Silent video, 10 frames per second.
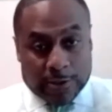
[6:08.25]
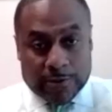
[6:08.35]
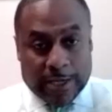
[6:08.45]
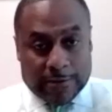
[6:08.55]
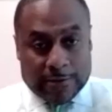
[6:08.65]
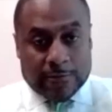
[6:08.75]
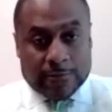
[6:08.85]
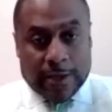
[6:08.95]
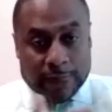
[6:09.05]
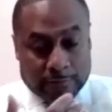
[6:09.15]
that you're not scared
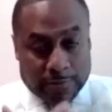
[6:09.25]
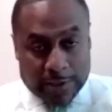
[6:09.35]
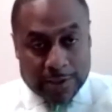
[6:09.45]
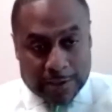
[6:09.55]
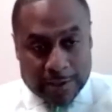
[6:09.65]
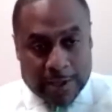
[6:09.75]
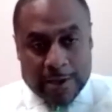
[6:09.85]
to have an opinion.